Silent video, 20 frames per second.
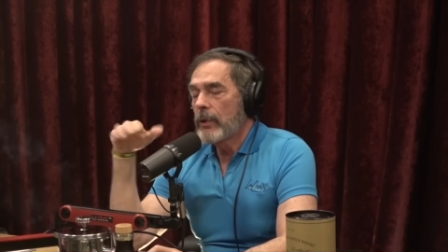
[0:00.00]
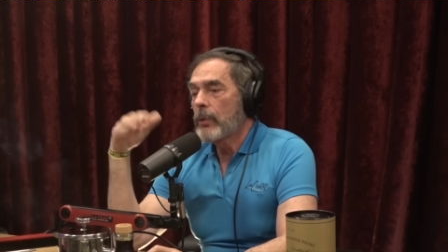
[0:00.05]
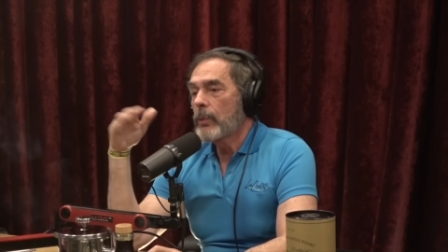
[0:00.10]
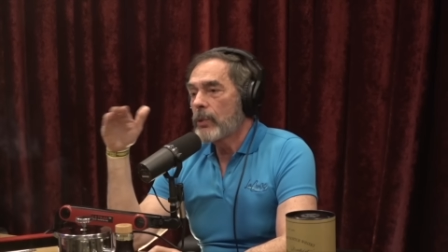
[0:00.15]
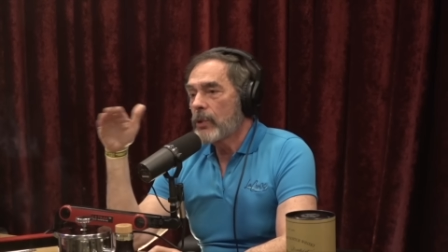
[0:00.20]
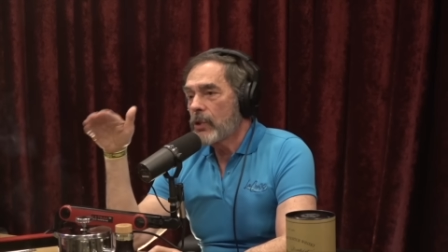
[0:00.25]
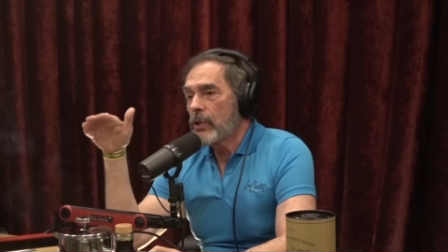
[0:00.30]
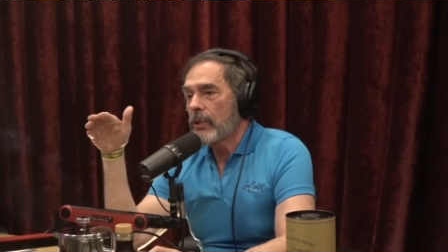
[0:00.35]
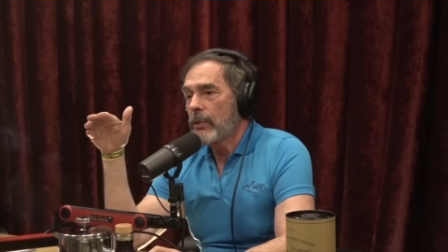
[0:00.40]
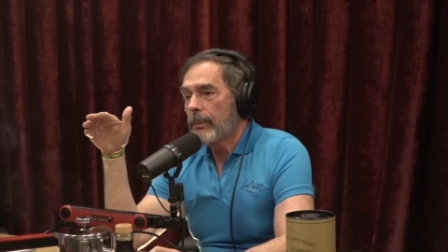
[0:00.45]
you were
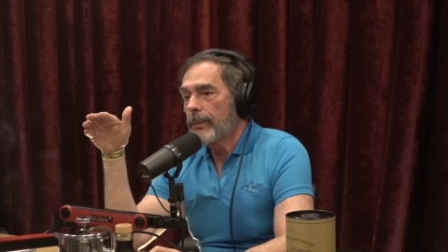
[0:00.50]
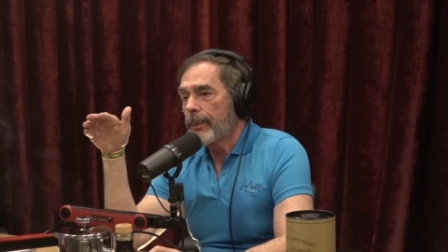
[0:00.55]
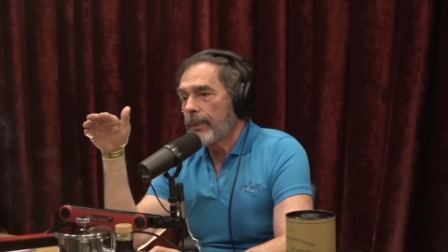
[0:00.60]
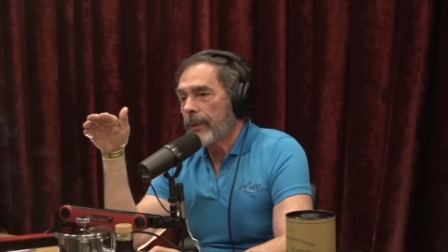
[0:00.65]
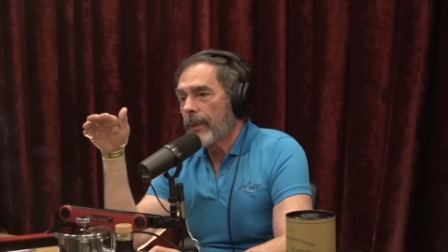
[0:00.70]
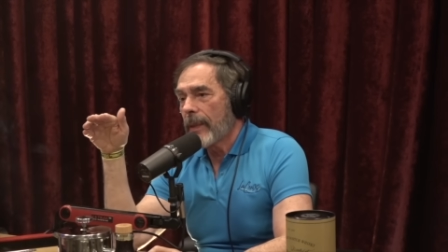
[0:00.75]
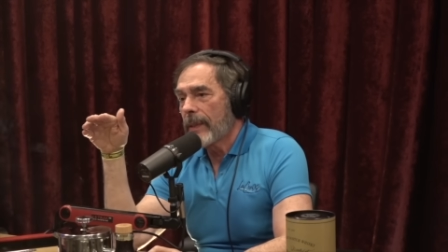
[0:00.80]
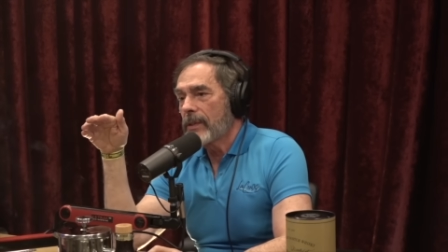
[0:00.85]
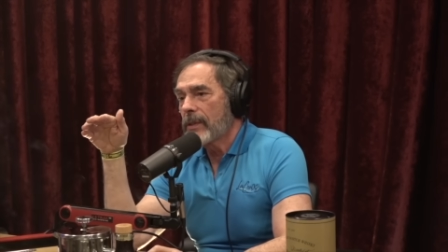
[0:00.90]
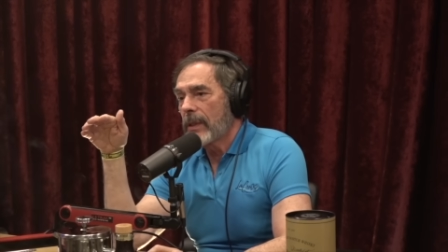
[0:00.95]
still
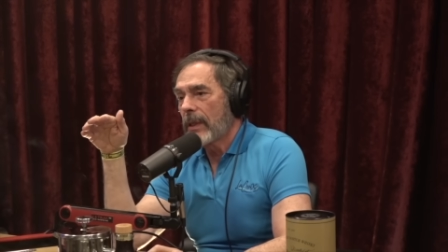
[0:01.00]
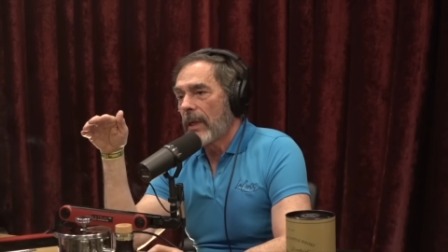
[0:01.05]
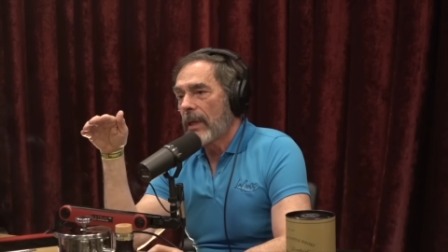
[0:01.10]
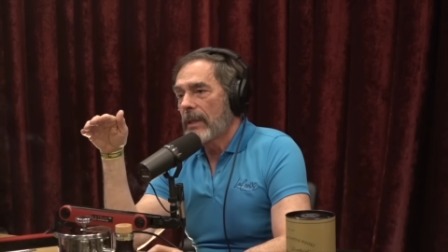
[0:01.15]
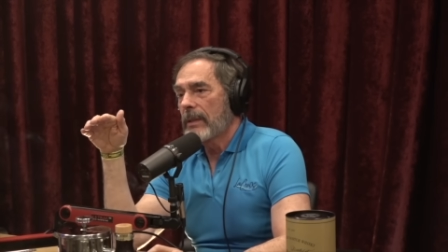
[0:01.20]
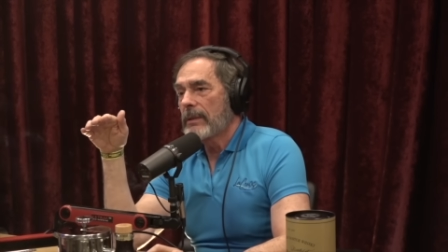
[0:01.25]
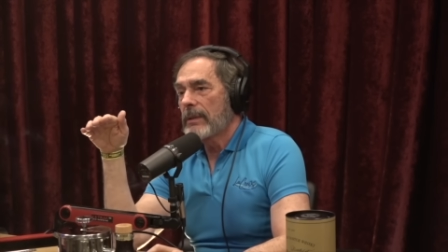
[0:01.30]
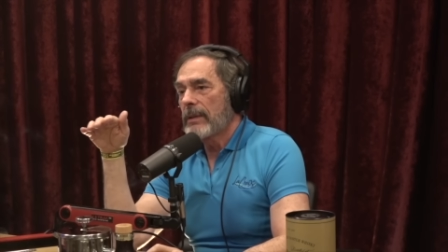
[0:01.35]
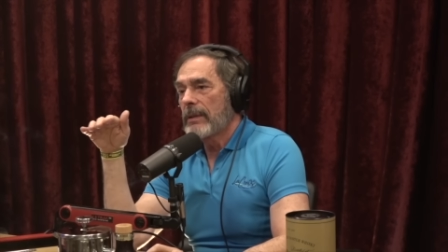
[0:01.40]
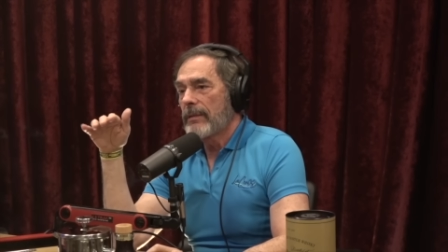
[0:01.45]
progressing
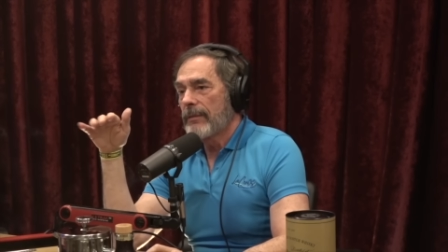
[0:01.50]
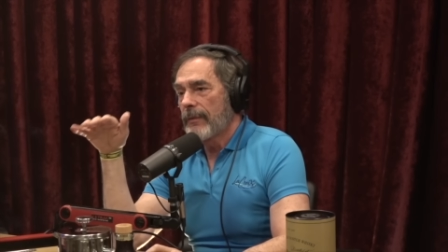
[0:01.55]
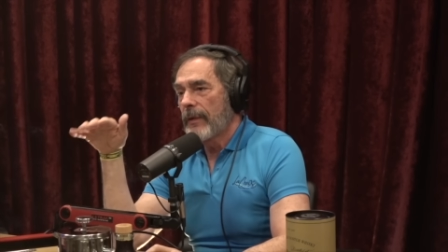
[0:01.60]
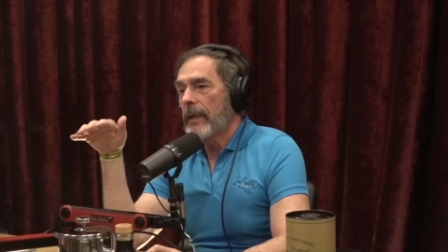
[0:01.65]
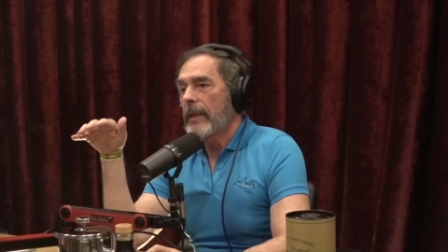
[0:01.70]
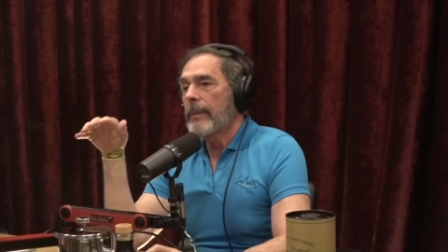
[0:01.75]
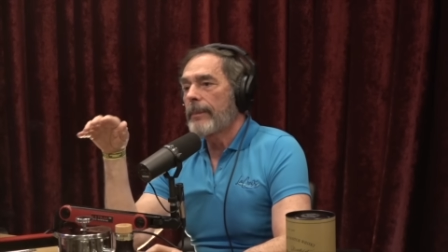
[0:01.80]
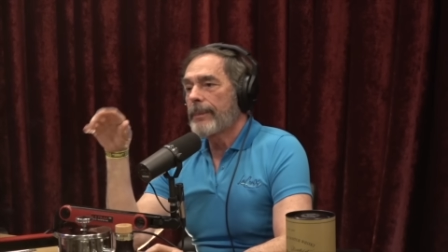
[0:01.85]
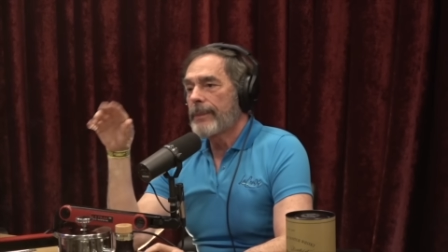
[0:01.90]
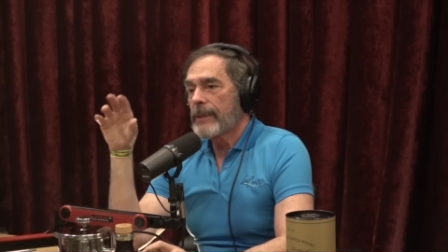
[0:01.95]
on to
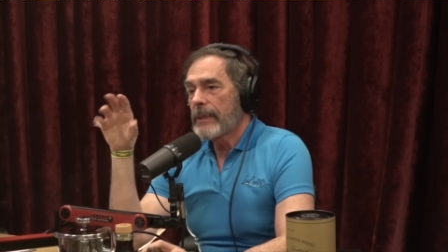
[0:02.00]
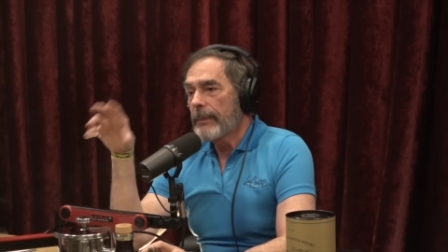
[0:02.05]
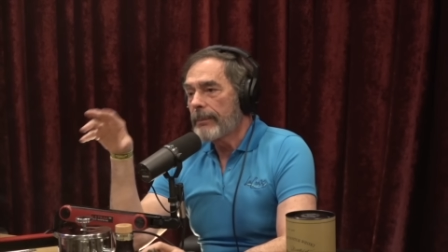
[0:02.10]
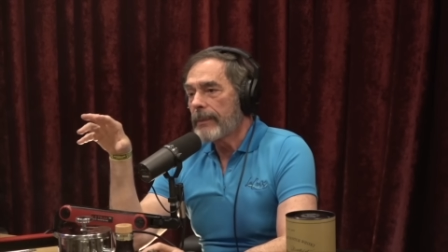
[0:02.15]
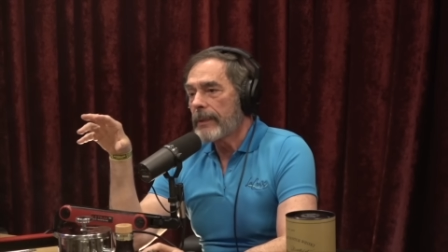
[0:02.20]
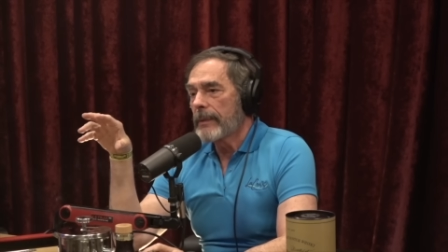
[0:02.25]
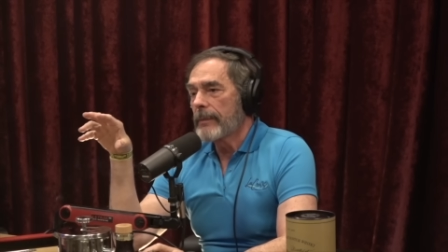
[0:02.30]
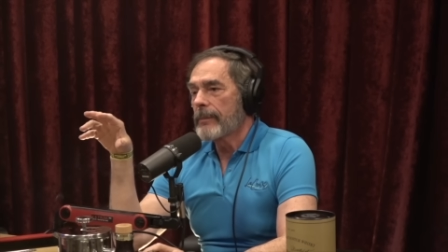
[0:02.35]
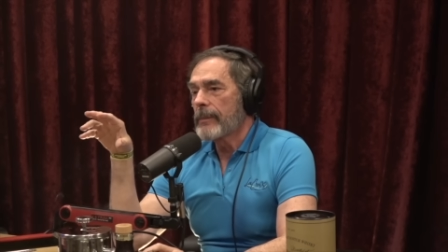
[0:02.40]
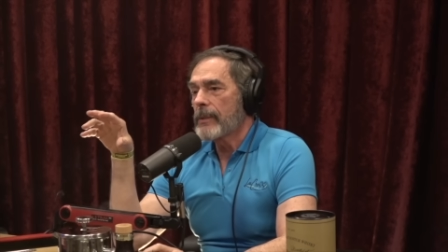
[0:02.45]
develop
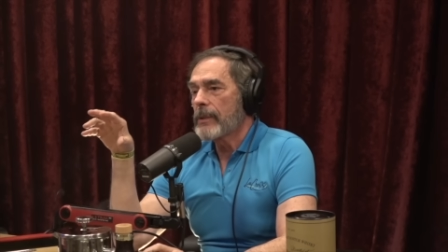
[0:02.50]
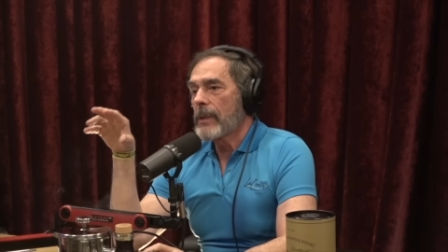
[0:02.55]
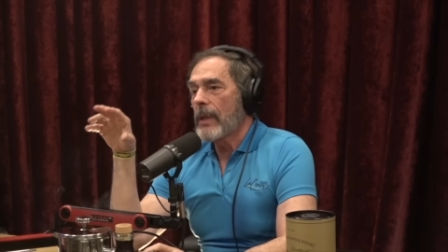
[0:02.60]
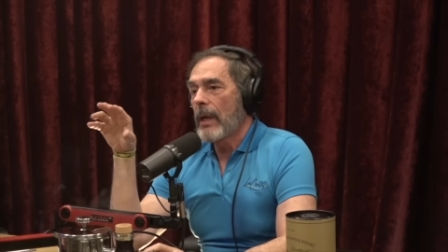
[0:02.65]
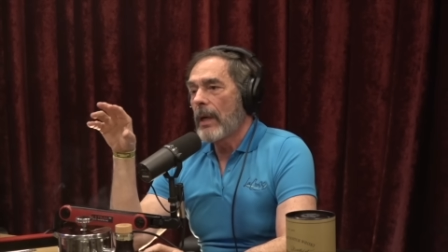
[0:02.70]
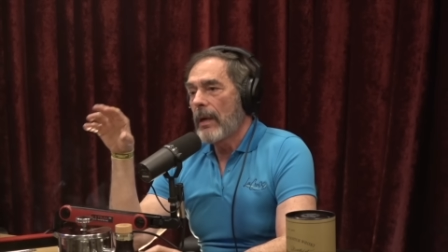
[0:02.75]
symptoms